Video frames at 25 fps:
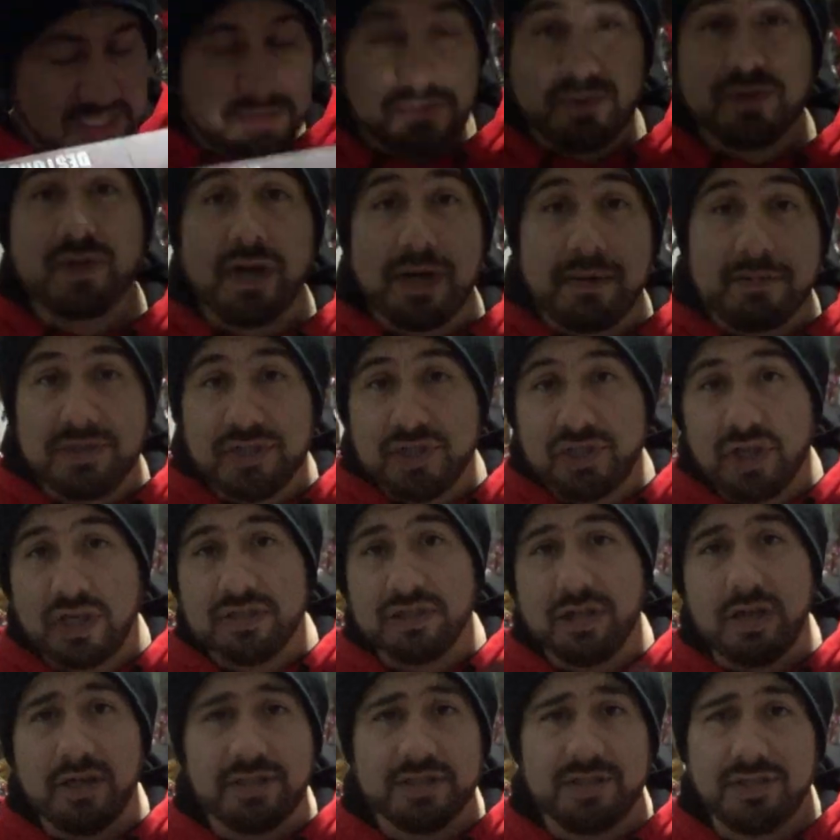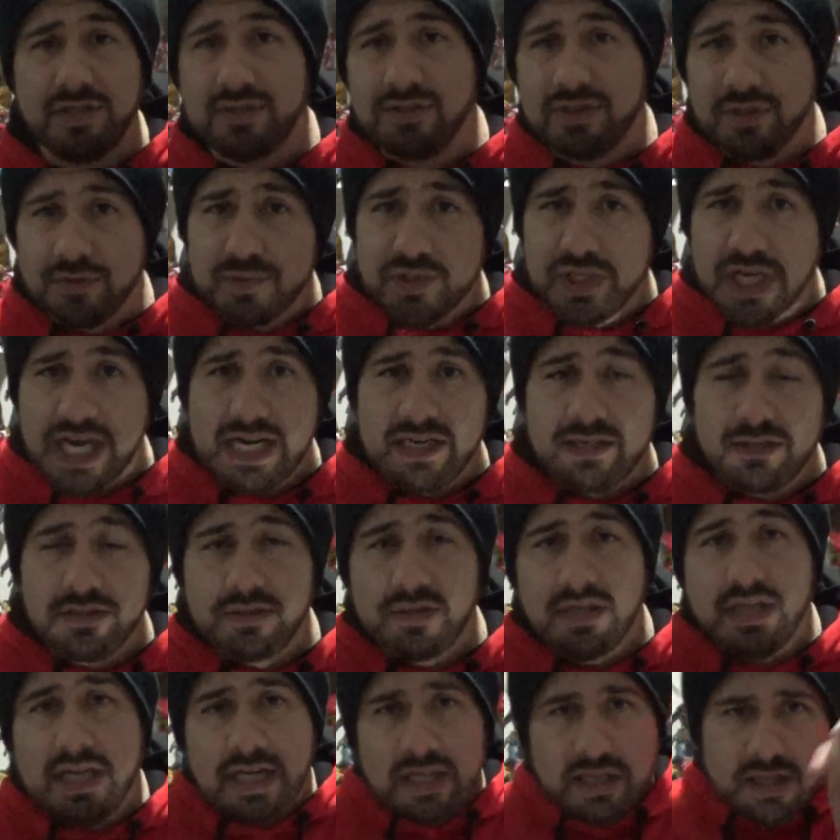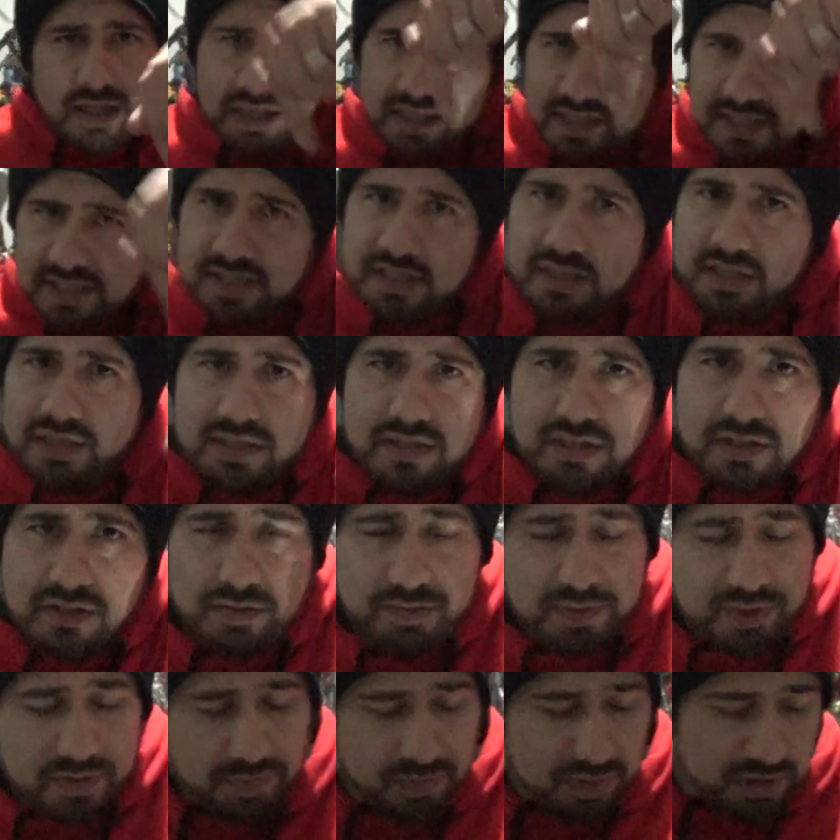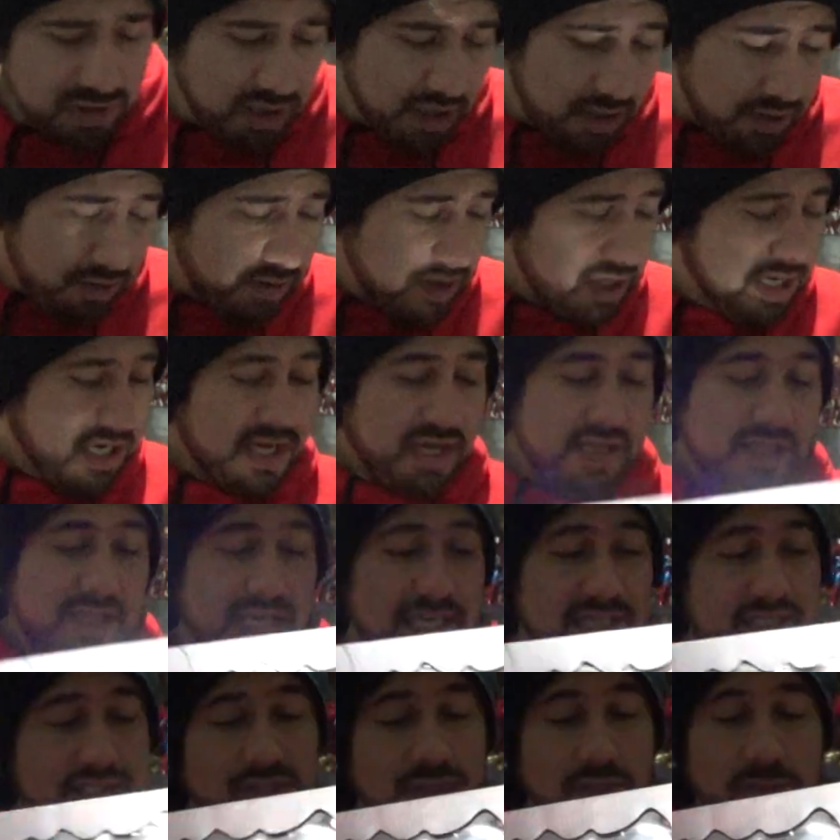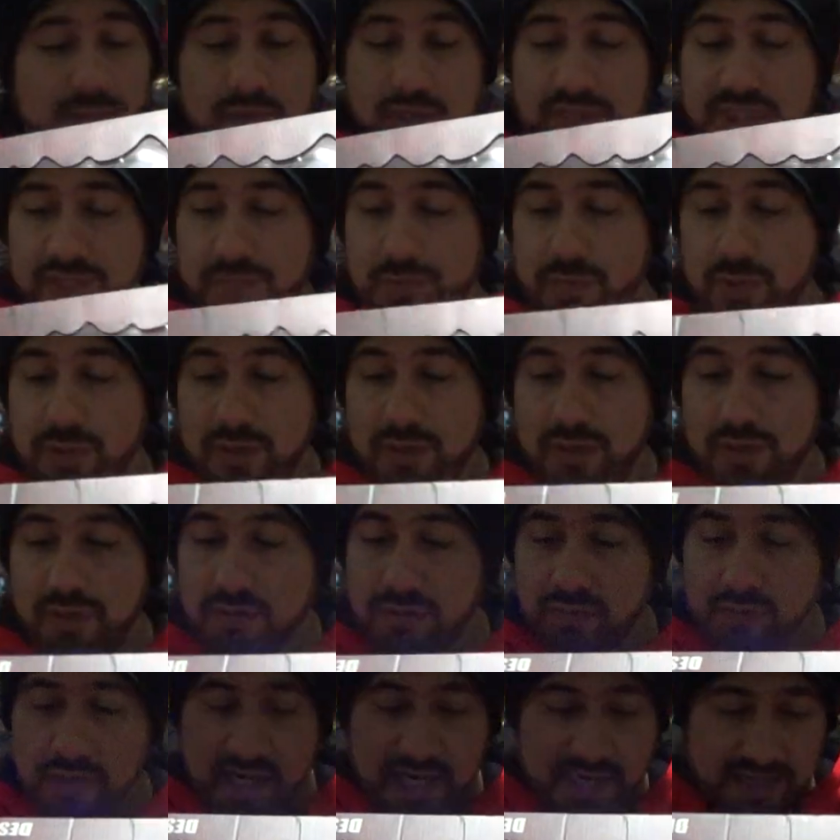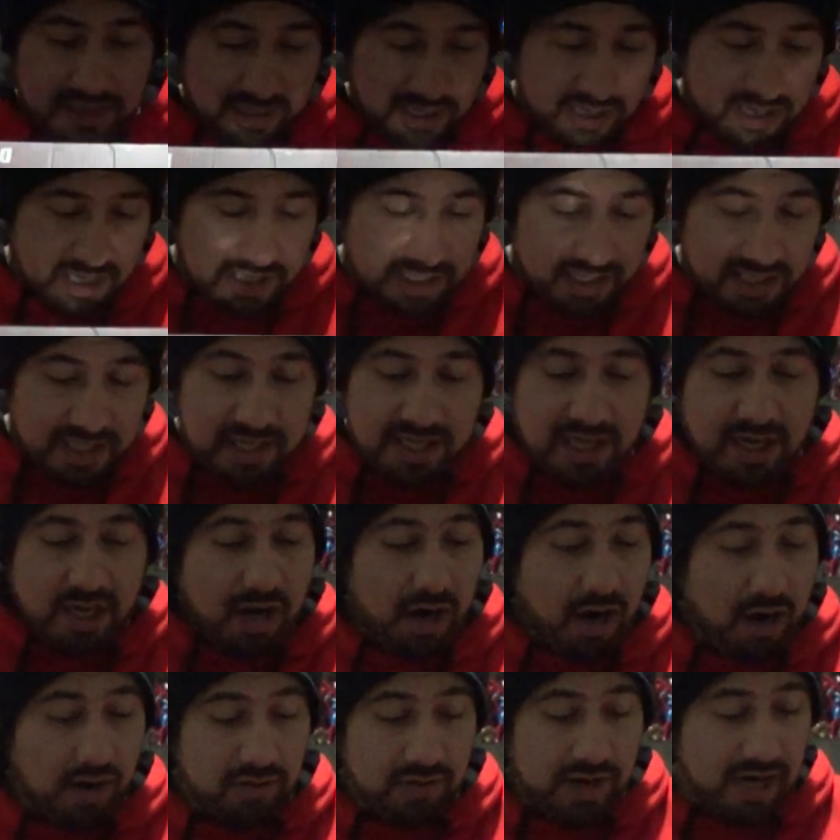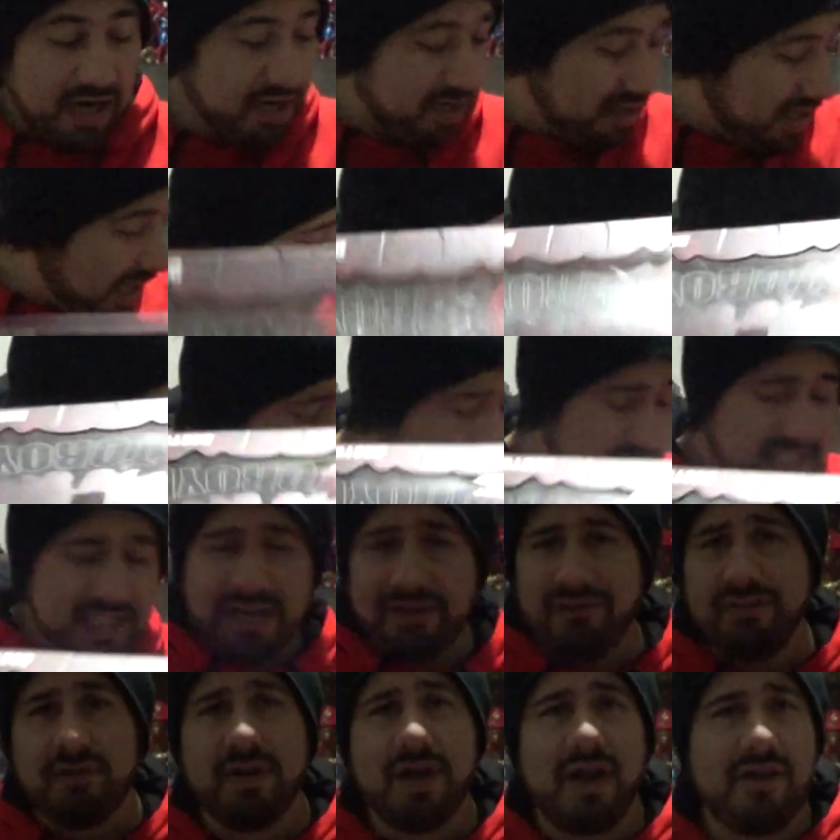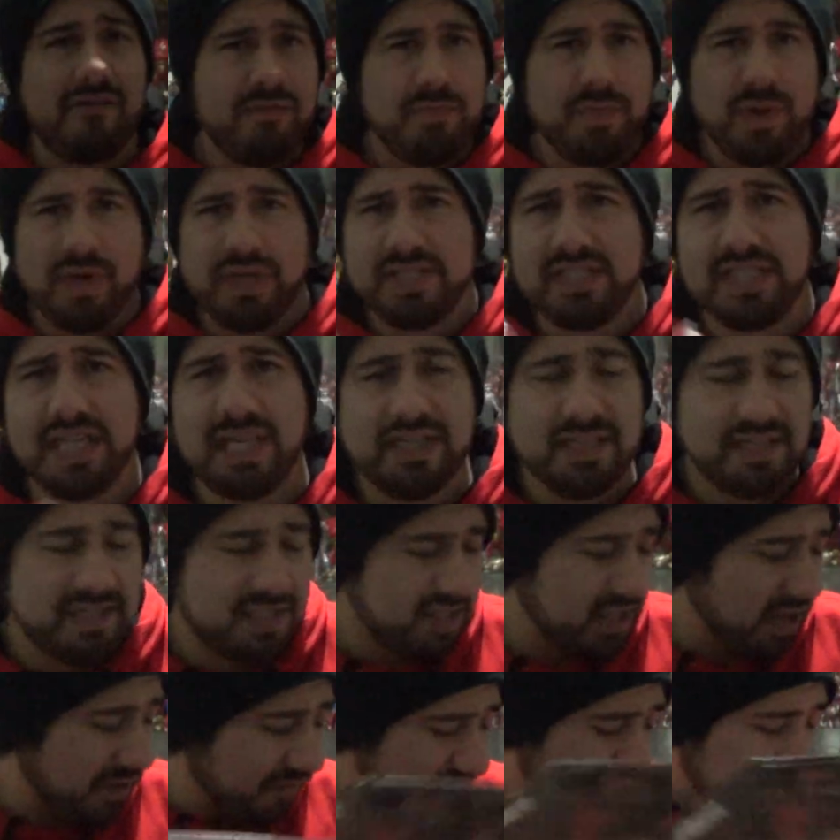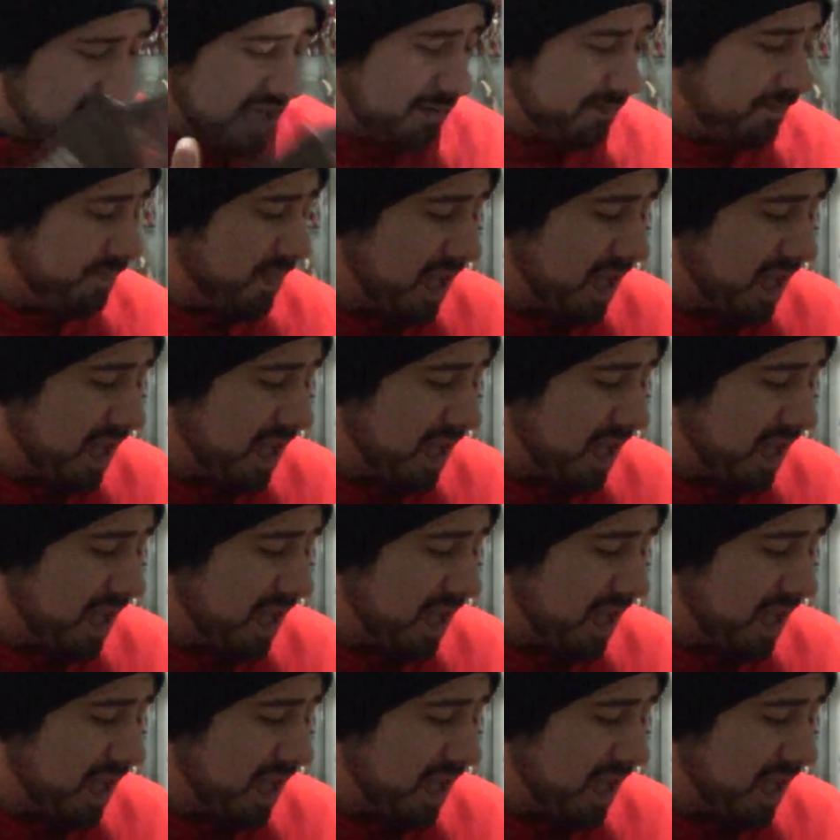Subscribe to Sean Long's YouTube channel. Link is in the description below. Thanks so much, bro. Right on. All right, you guys. Thanks every everybody sending stuff in.